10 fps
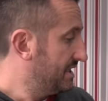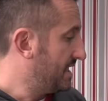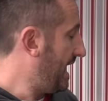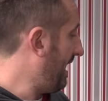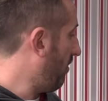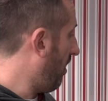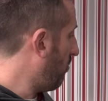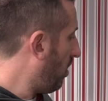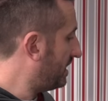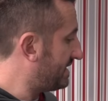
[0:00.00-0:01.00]
Now,
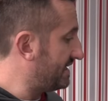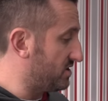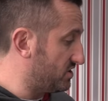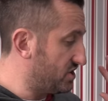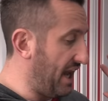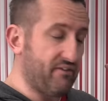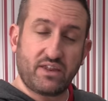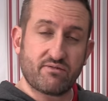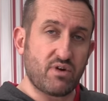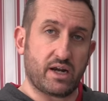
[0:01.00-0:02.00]
what I did is I just left
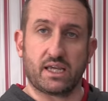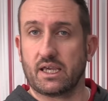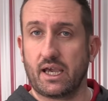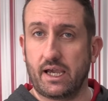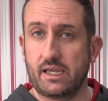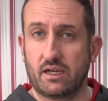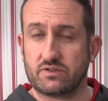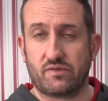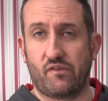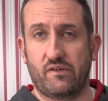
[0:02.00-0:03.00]
it running at
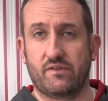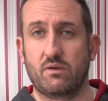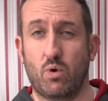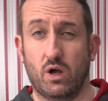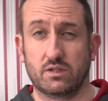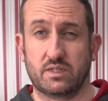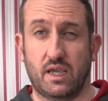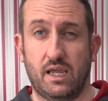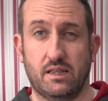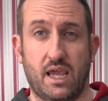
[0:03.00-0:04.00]
850 watts
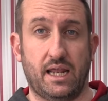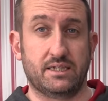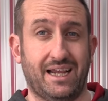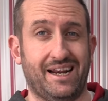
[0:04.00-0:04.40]
in the end,